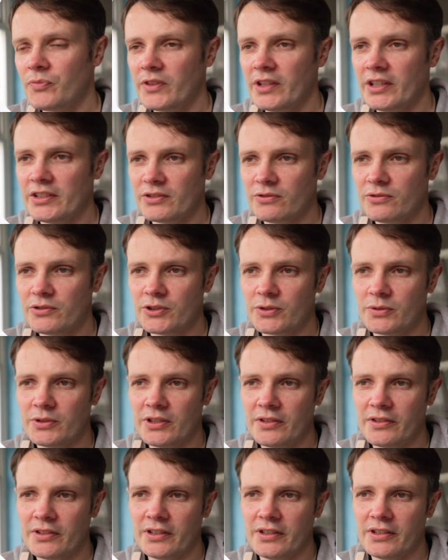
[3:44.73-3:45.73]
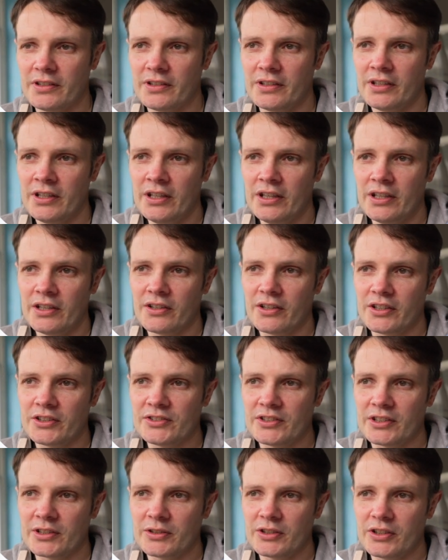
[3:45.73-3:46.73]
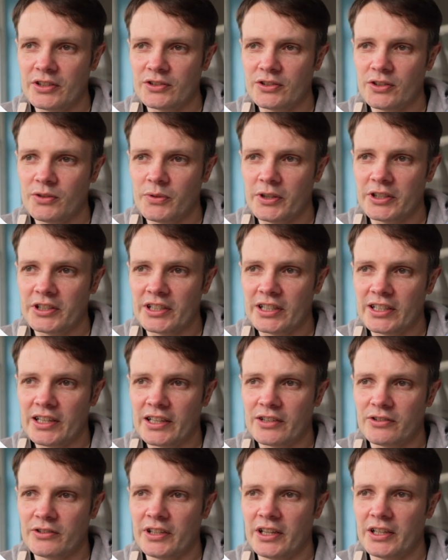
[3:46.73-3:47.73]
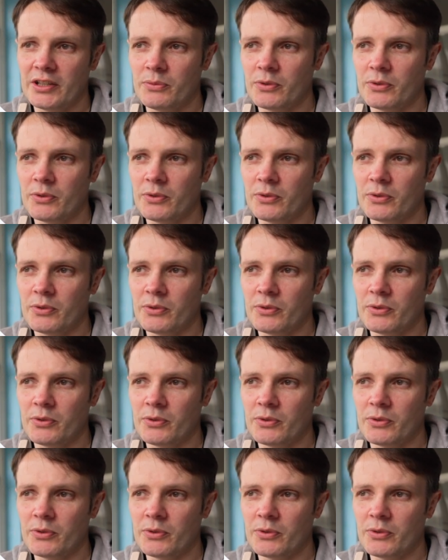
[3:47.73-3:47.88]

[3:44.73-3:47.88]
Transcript: There's also another nice thing that you can do where you can click on any